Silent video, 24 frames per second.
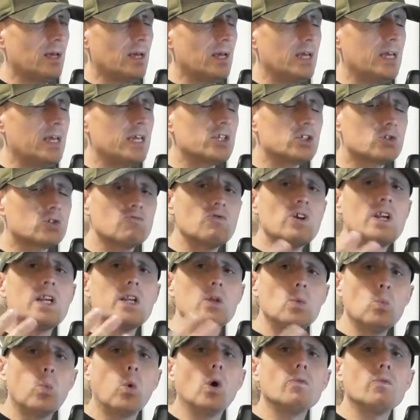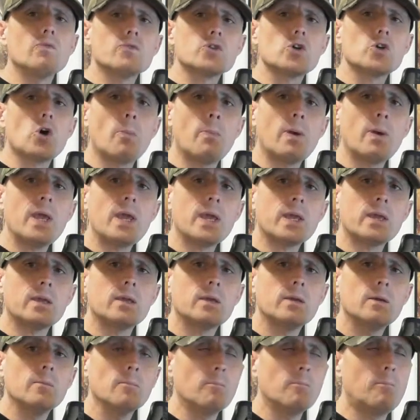uh, it's really one
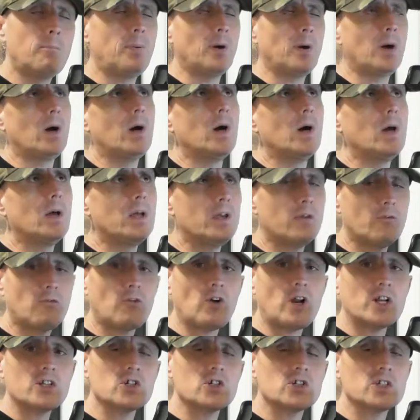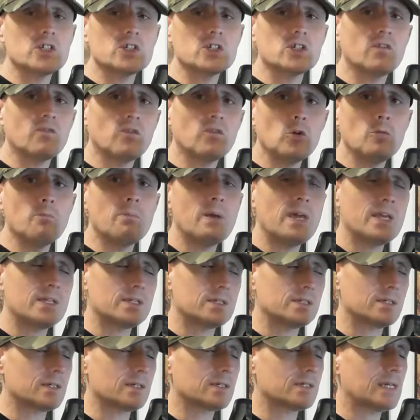topic, but it fractures into a few
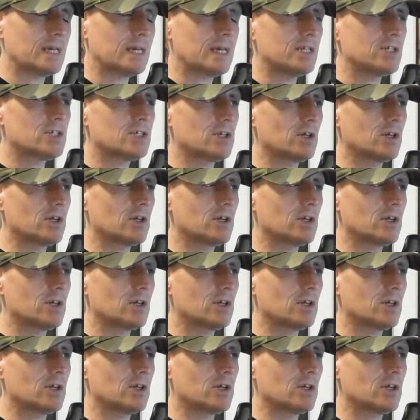bits, as I say.